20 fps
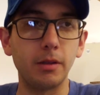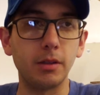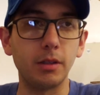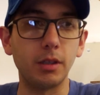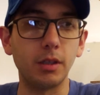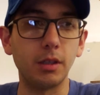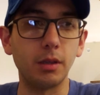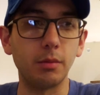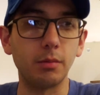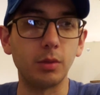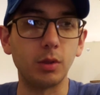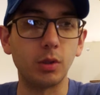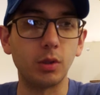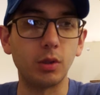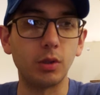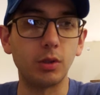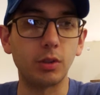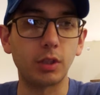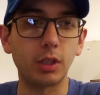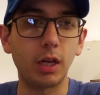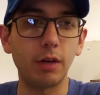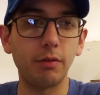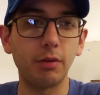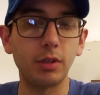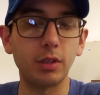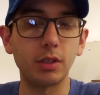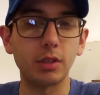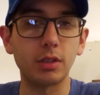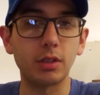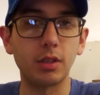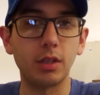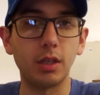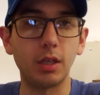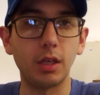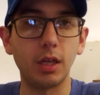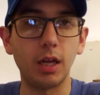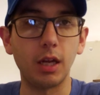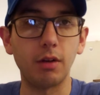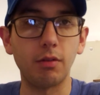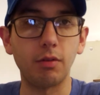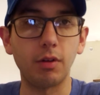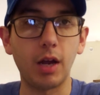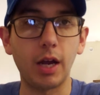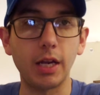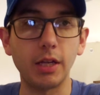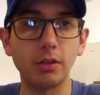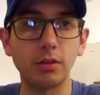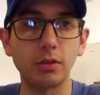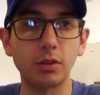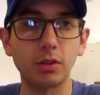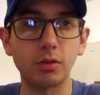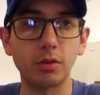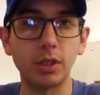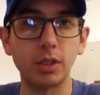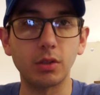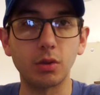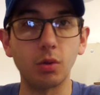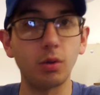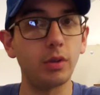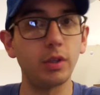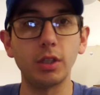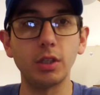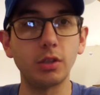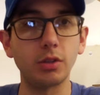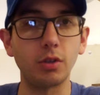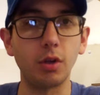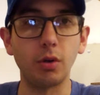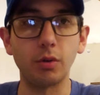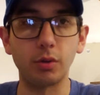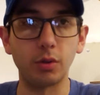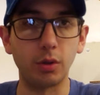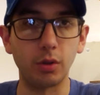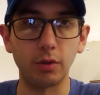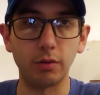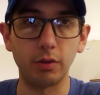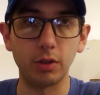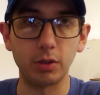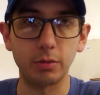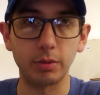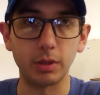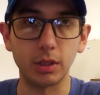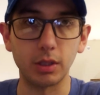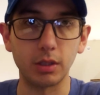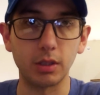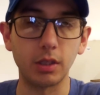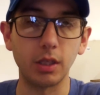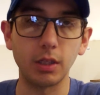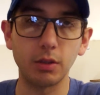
in order to cover this, they have high interest rates, or they just don't do it in the first place.